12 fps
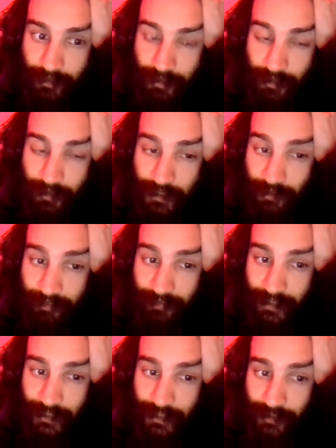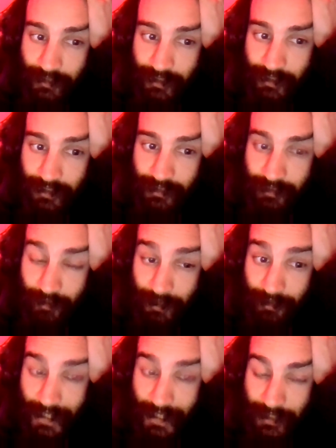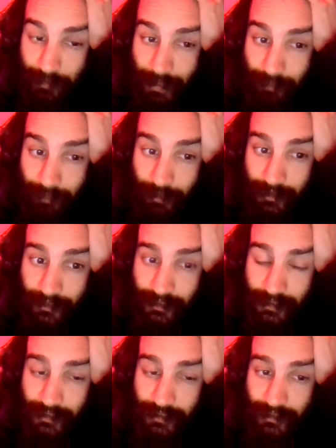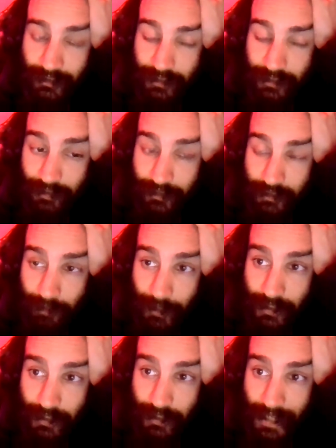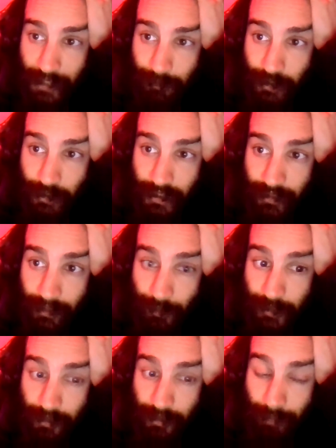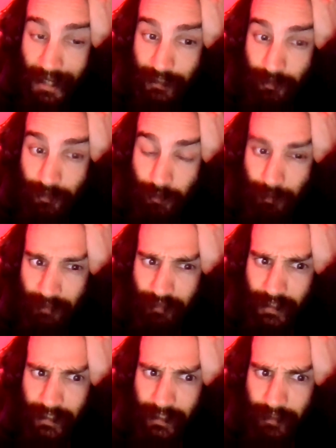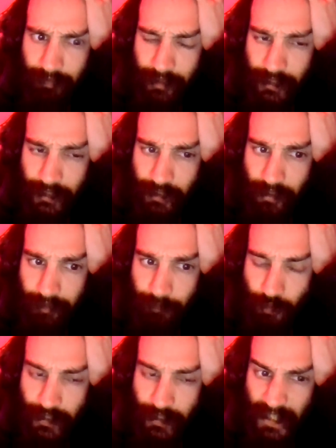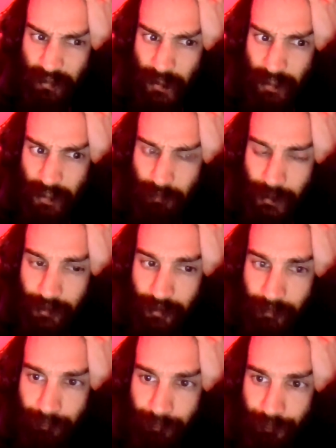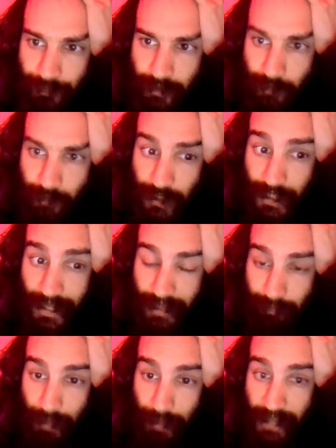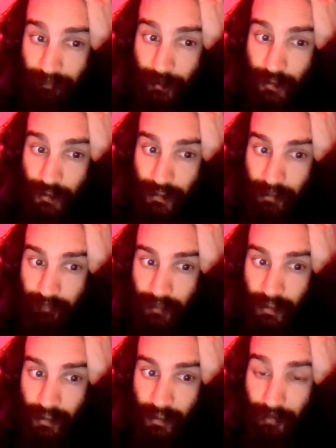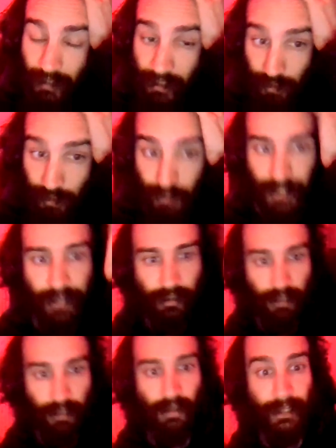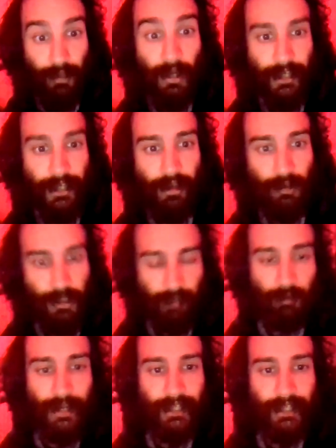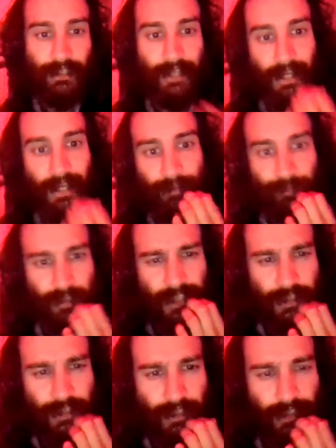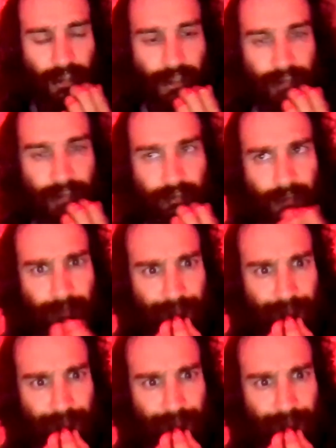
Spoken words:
Oh, it's not even finished, although that is the main one. So I went to the cash machine, and there was the black dude that was being funny the first time, drawing attention to himself, but not, was there paying for his stuff. The cashier guy, who I know because I'm a regular there, he's a kind of